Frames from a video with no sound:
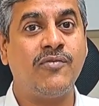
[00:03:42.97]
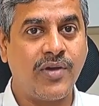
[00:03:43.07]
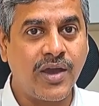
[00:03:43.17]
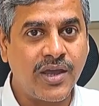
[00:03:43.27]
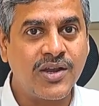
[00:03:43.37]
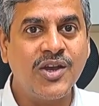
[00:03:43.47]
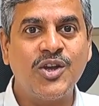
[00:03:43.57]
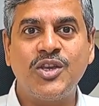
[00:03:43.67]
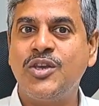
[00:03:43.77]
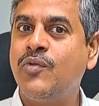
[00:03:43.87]
where
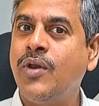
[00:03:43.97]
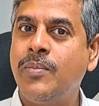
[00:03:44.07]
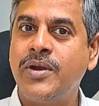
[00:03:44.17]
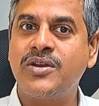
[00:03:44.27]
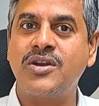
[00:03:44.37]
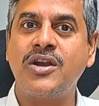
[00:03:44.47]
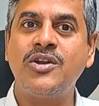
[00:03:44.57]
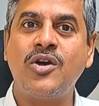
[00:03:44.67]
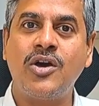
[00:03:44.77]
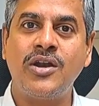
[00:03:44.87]
you will be trained
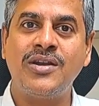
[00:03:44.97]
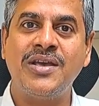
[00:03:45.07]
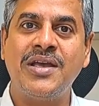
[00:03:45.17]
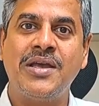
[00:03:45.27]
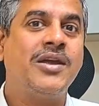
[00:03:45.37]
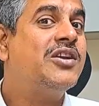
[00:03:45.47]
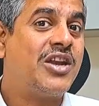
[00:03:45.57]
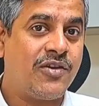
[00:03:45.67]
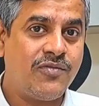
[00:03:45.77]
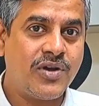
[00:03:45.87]
on
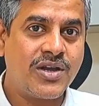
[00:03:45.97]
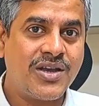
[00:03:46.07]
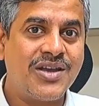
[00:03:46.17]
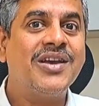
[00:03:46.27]
teamwork,